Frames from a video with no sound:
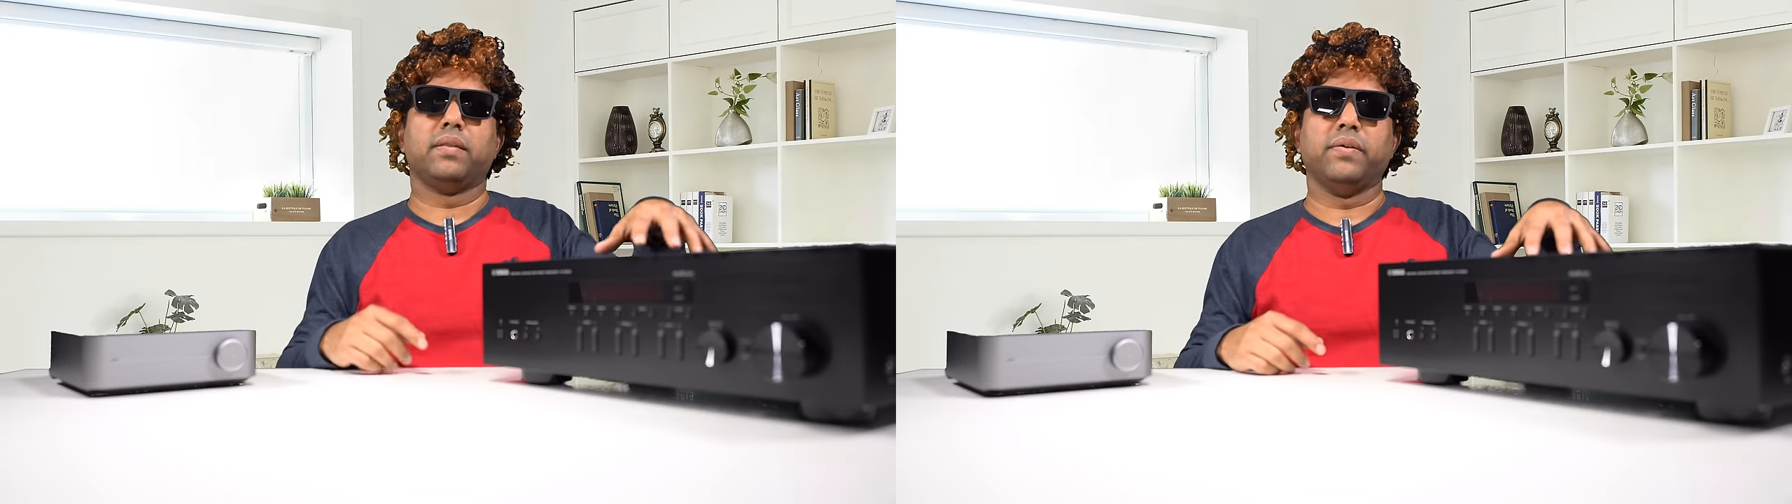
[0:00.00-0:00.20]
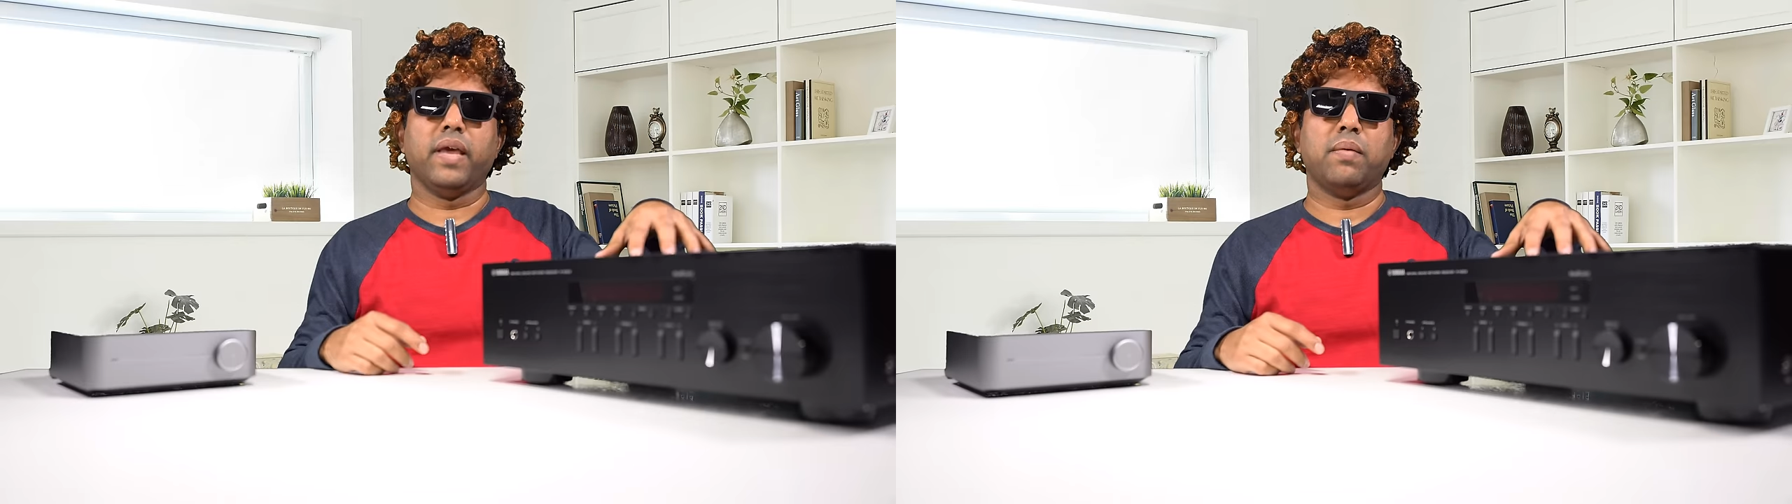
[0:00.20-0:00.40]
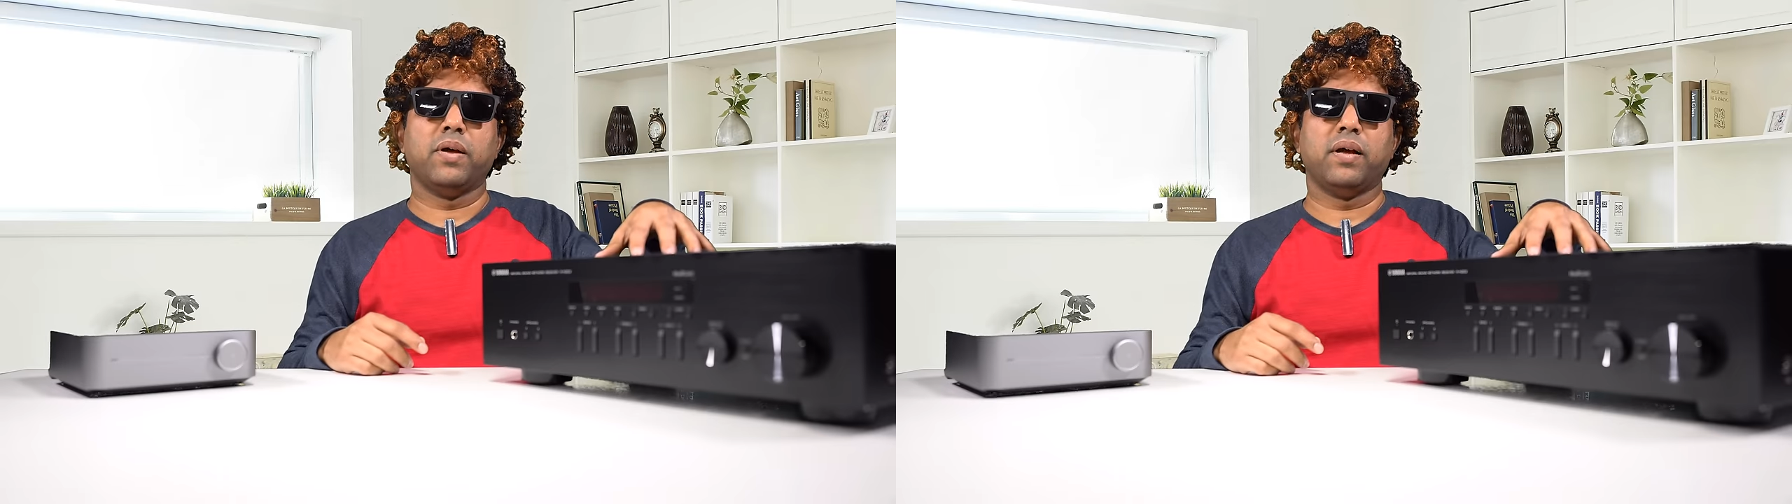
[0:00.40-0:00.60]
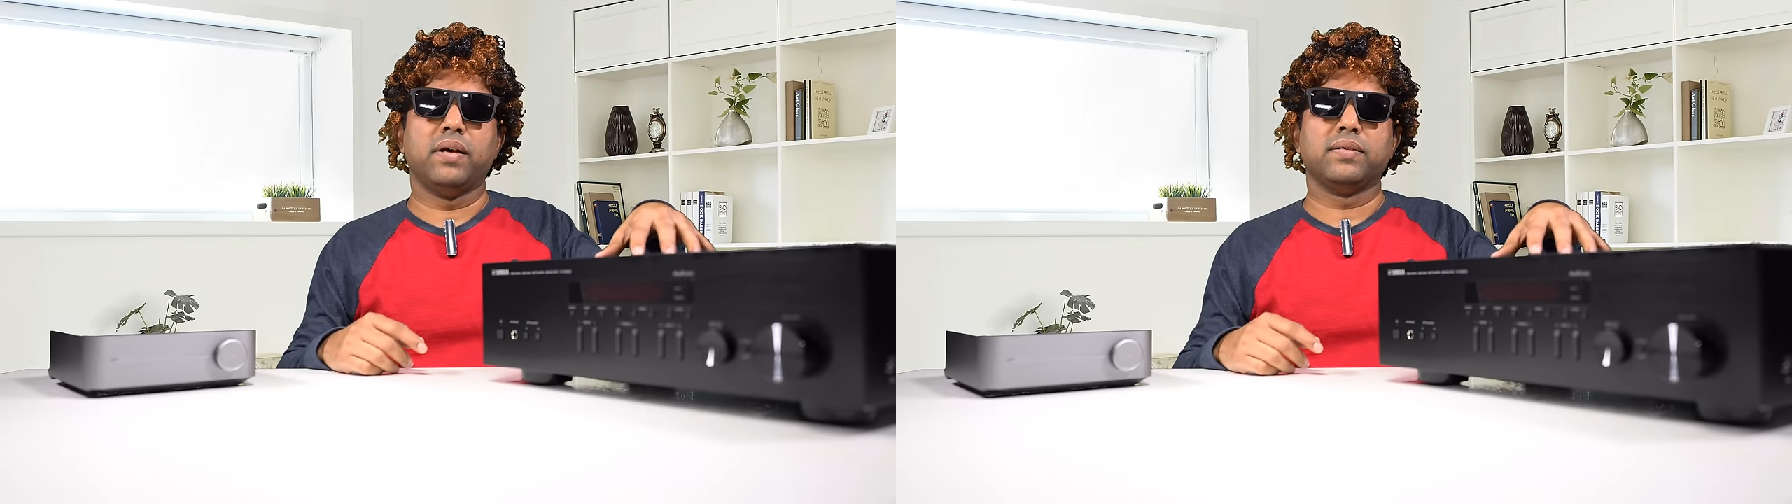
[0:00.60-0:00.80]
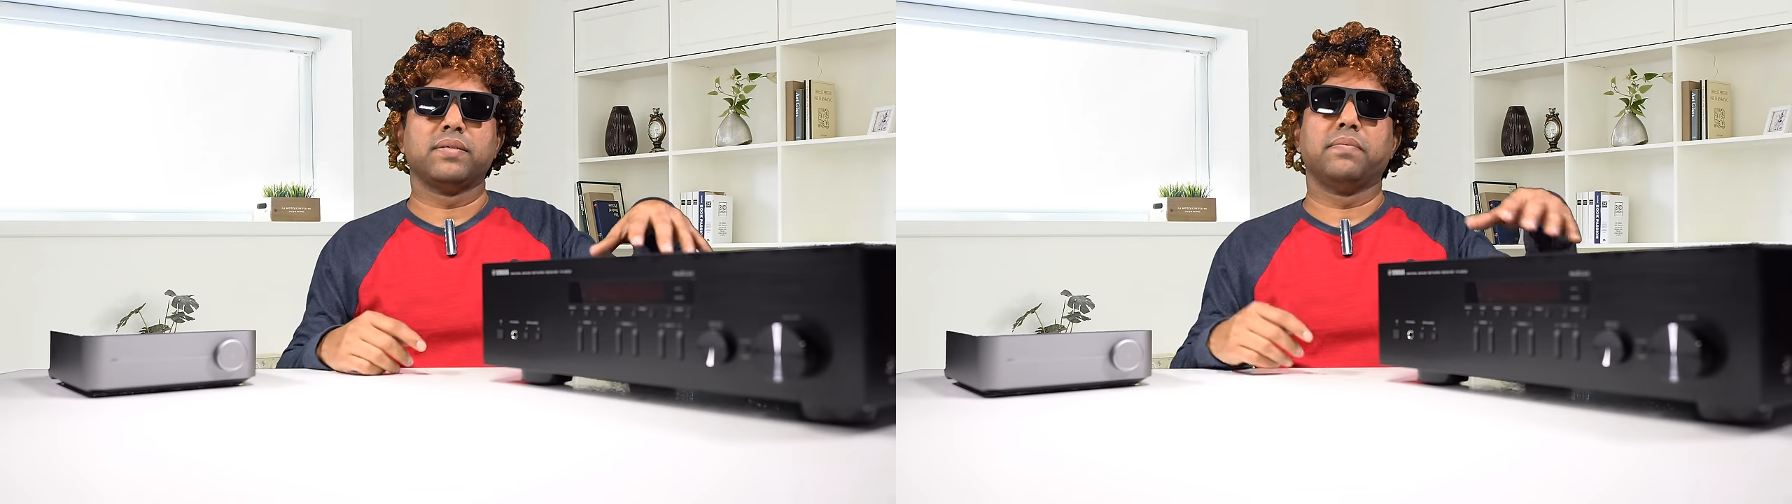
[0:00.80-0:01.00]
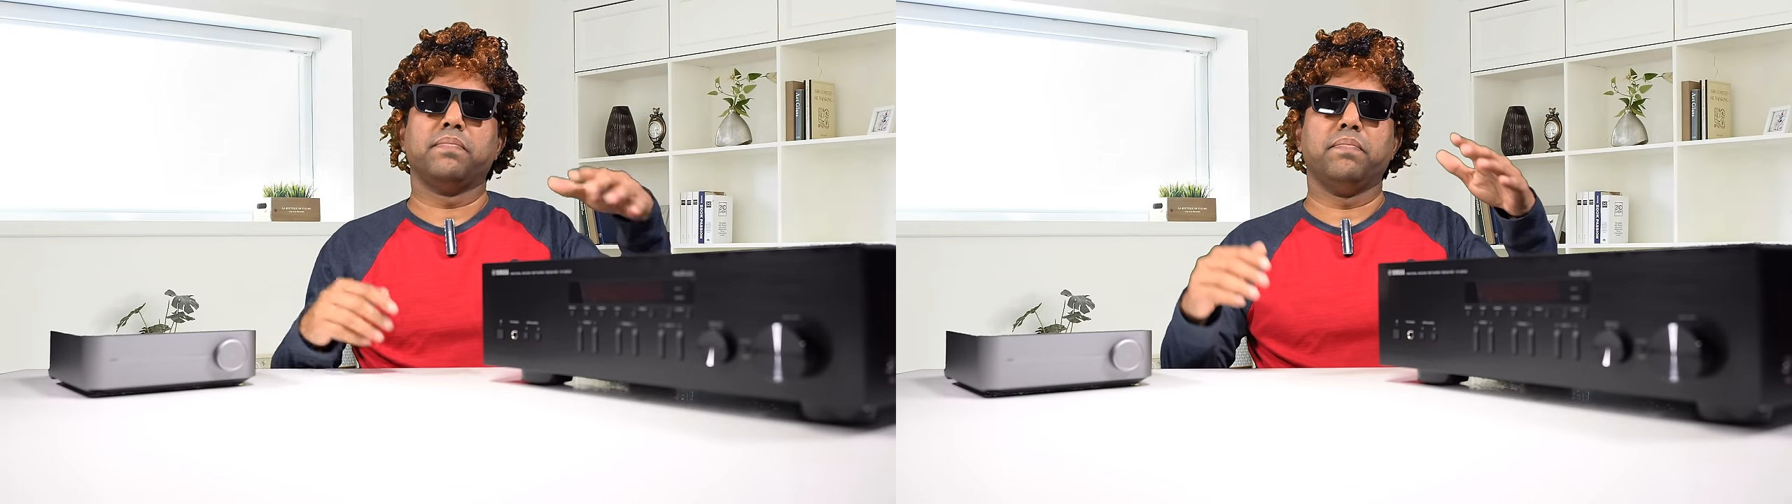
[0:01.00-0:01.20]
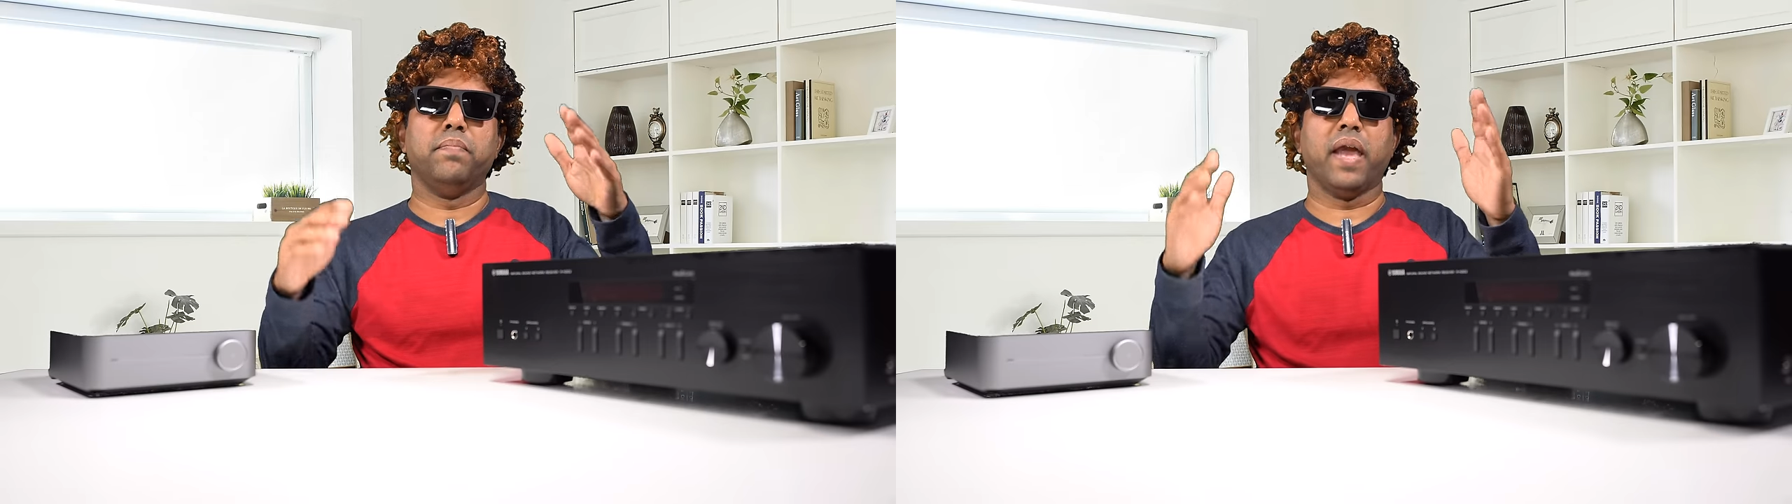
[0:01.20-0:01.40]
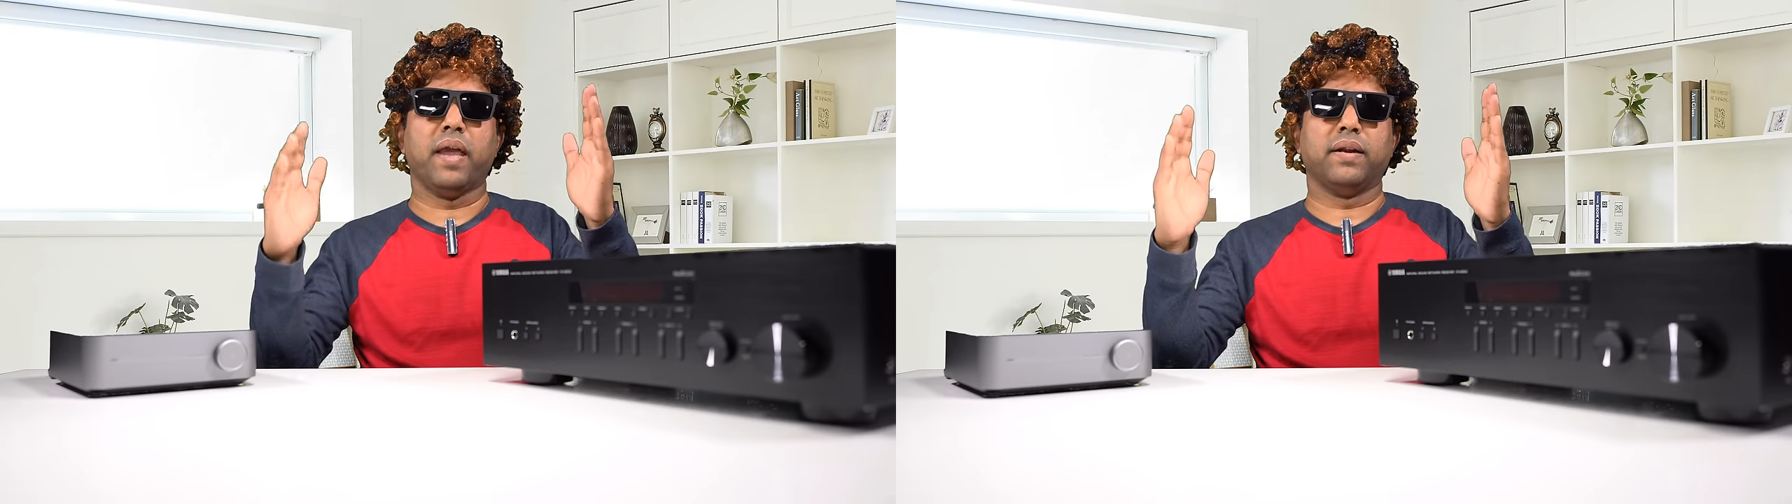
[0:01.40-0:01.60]
The Yamaha's,
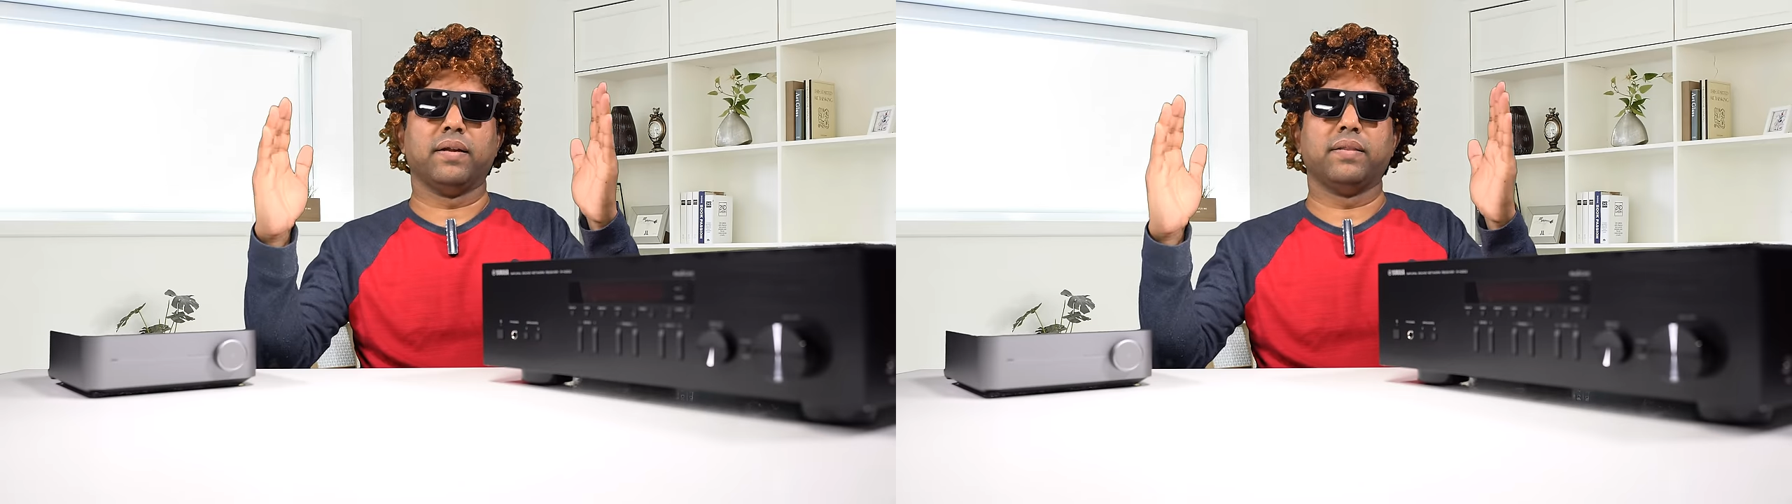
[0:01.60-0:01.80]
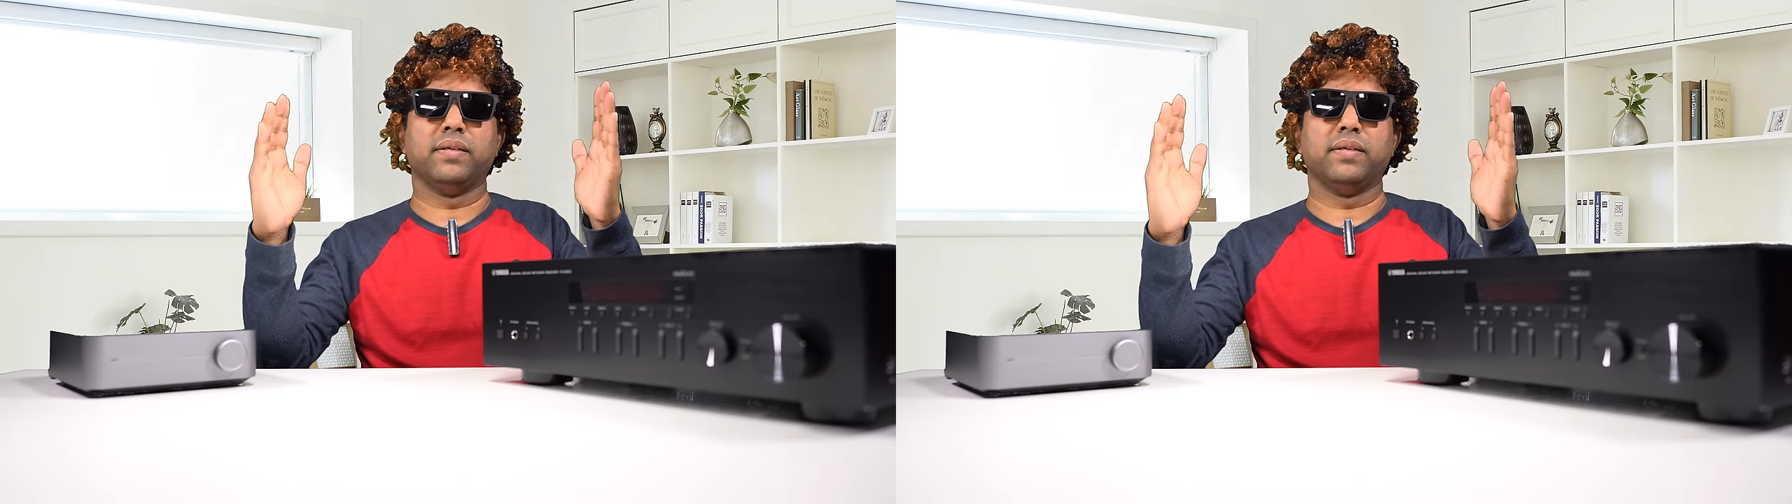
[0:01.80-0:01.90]
man,